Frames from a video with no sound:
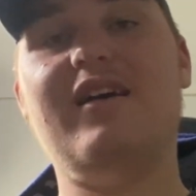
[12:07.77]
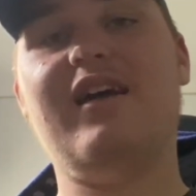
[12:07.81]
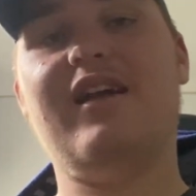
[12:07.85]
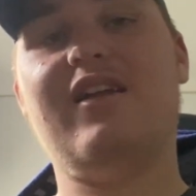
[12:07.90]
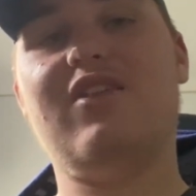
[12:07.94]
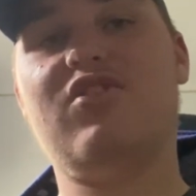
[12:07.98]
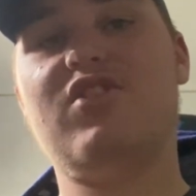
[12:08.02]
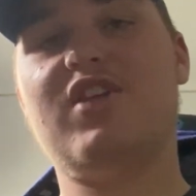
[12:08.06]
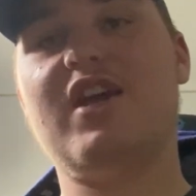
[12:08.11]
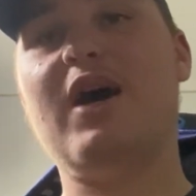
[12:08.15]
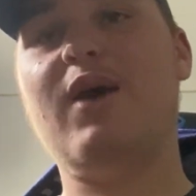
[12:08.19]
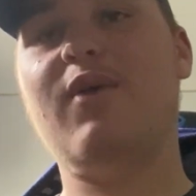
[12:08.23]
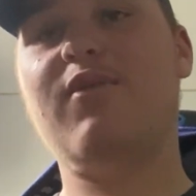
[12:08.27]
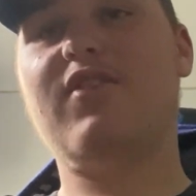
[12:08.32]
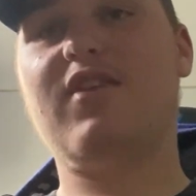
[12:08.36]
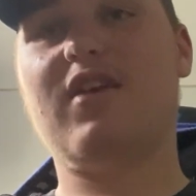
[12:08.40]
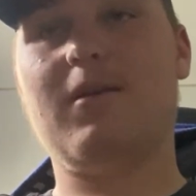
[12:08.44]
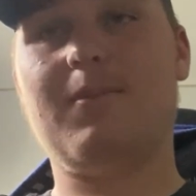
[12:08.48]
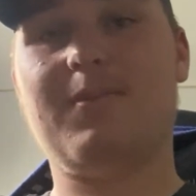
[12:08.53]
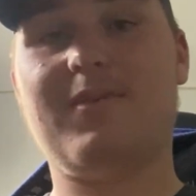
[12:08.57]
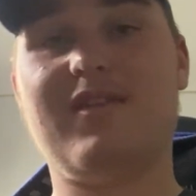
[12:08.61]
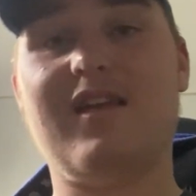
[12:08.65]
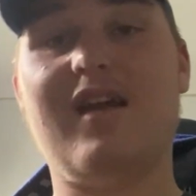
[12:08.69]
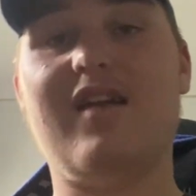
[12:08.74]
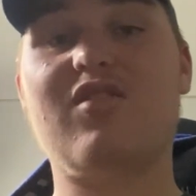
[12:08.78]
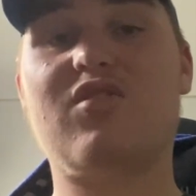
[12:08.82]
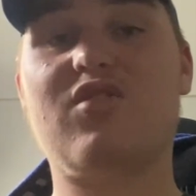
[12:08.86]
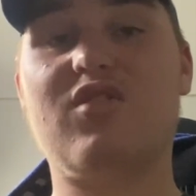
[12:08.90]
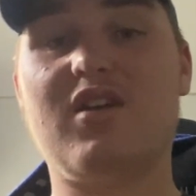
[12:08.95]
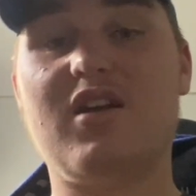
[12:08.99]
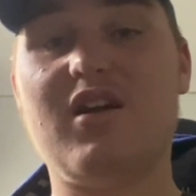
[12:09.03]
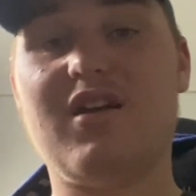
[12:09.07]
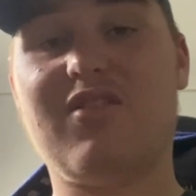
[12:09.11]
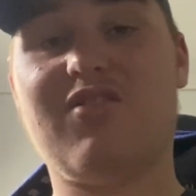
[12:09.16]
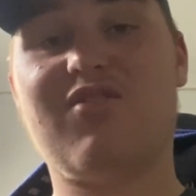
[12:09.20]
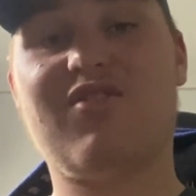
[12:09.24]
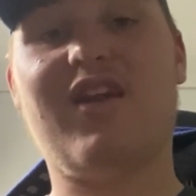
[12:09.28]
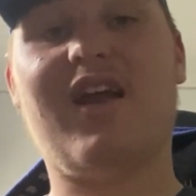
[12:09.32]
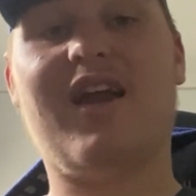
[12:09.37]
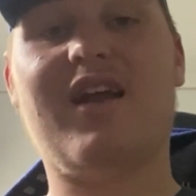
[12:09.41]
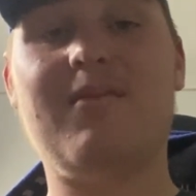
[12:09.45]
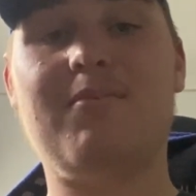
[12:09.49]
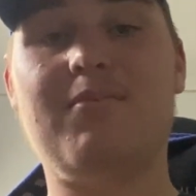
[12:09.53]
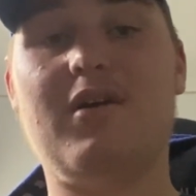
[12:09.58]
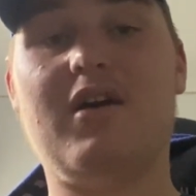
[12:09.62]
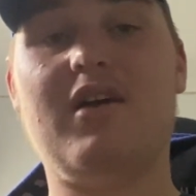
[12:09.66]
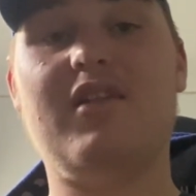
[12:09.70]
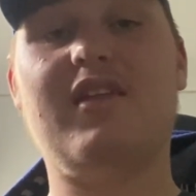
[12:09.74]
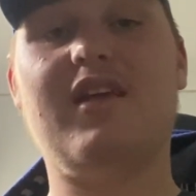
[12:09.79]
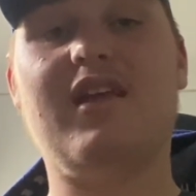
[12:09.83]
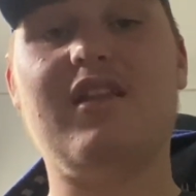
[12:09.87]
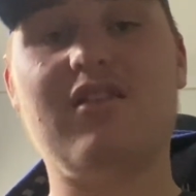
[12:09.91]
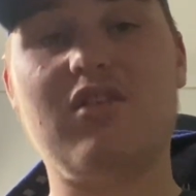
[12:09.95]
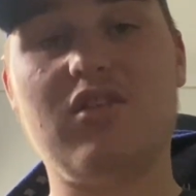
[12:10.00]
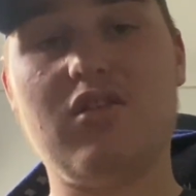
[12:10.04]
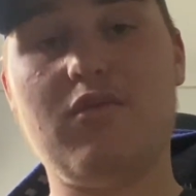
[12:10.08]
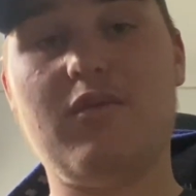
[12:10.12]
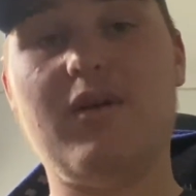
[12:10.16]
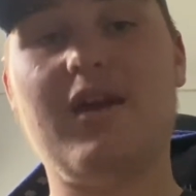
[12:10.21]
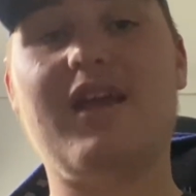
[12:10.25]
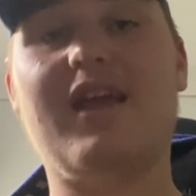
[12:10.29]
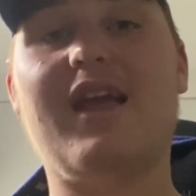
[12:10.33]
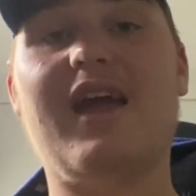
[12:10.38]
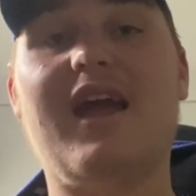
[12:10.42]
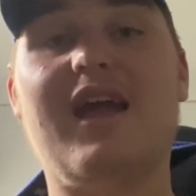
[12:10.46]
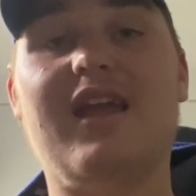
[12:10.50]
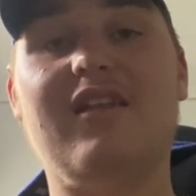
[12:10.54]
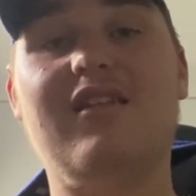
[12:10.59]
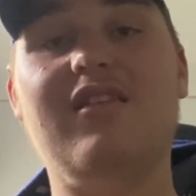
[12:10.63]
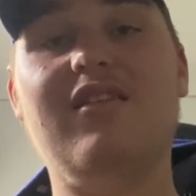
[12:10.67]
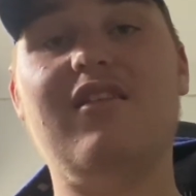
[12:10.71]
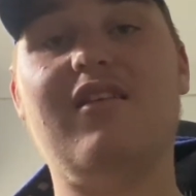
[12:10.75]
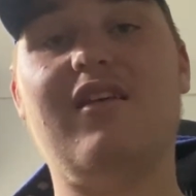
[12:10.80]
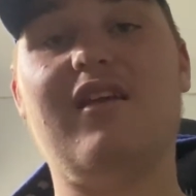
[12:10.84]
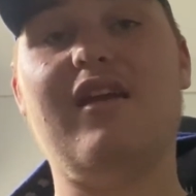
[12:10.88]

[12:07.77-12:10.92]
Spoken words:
and Chelsea could potentially go second by the end of the weekend